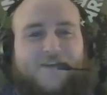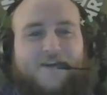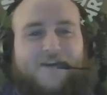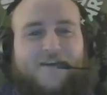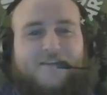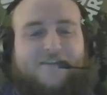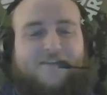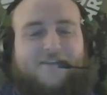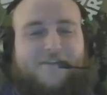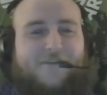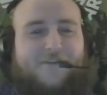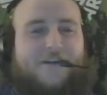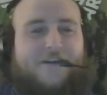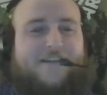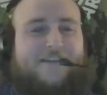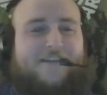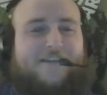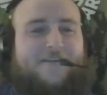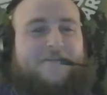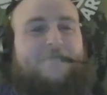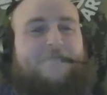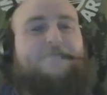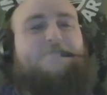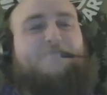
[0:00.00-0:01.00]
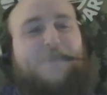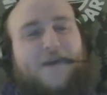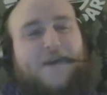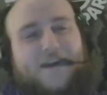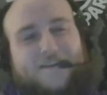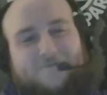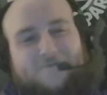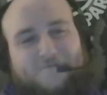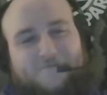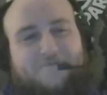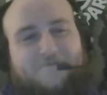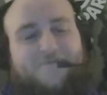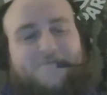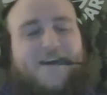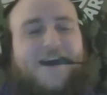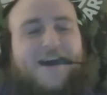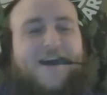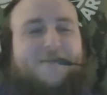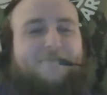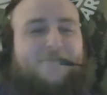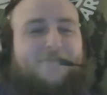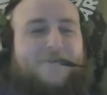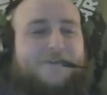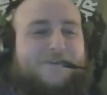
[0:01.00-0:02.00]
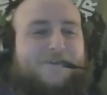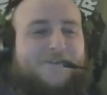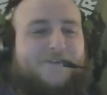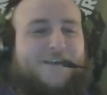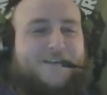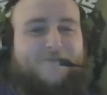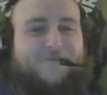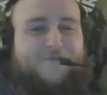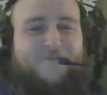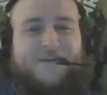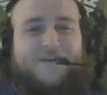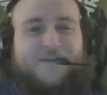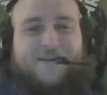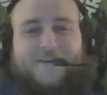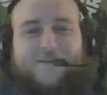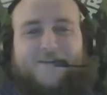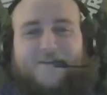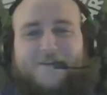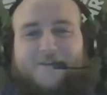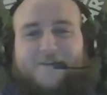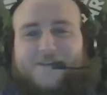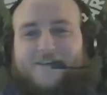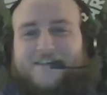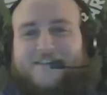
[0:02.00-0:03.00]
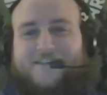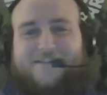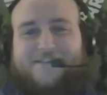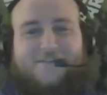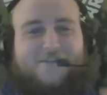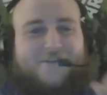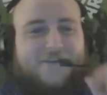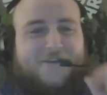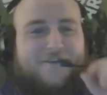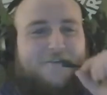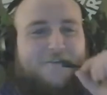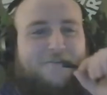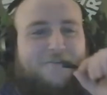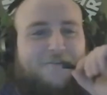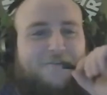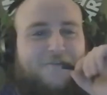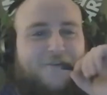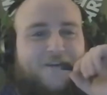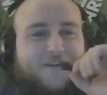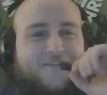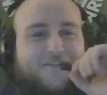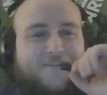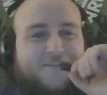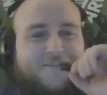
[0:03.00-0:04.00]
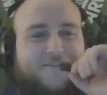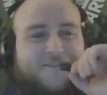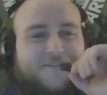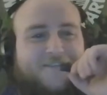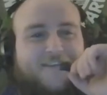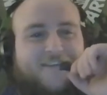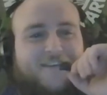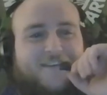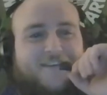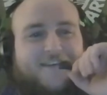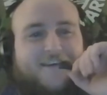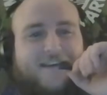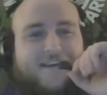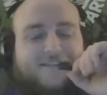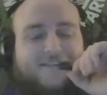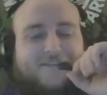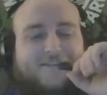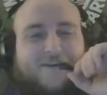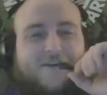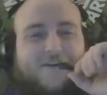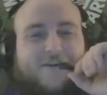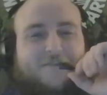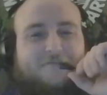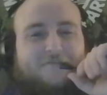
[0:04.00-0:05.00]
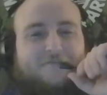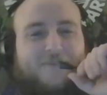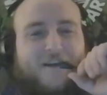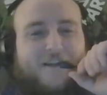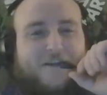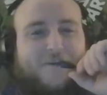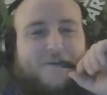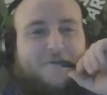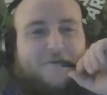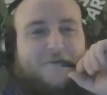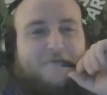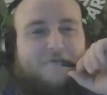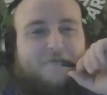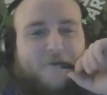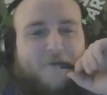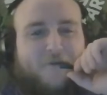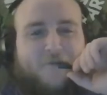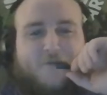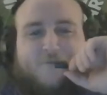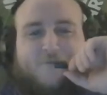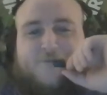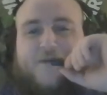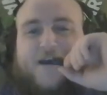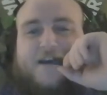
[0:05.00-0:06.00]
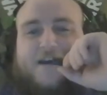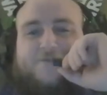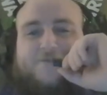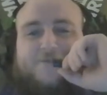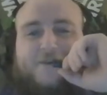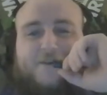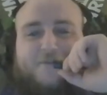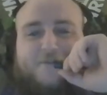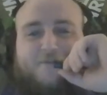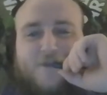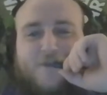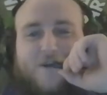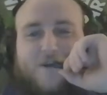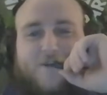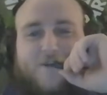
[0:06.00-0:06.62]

Stalin or Hitler, but I appreciate you being here, Clint, and cheering for us as our fellow former Pac-12